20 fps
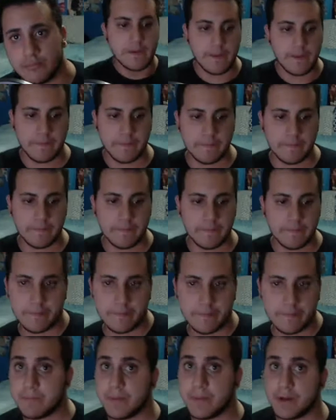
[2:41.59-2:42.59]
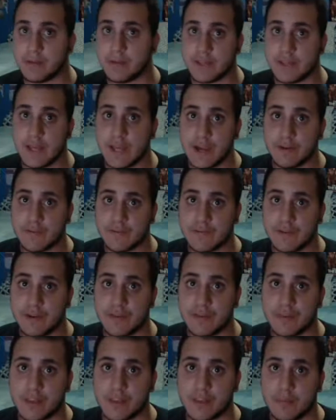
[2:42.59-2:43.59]
And that apparently
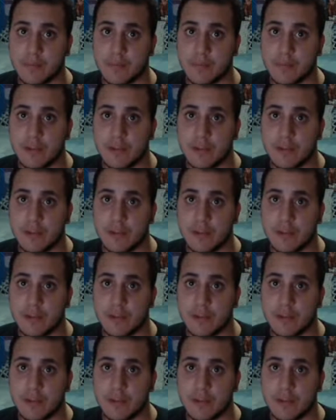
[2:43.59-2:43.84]
aggravated them.